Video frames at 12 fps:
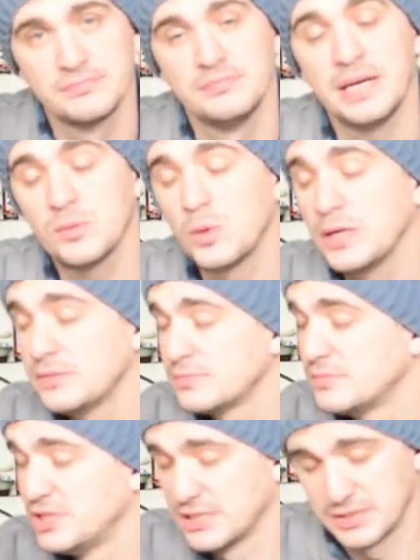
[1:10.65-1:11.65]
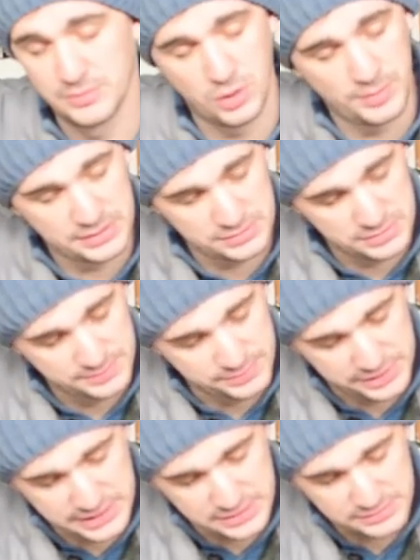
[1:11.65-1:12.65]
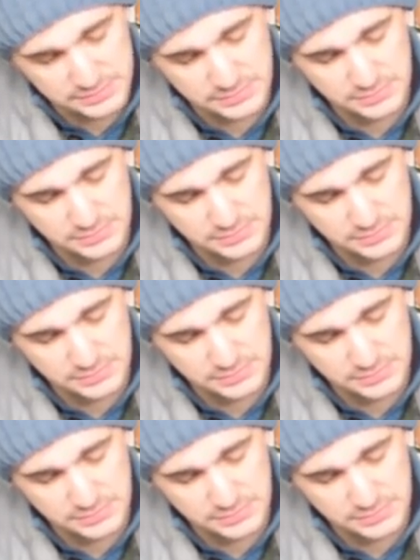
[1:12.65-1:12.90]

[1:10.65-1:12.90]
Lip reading: But wait just a moment, please.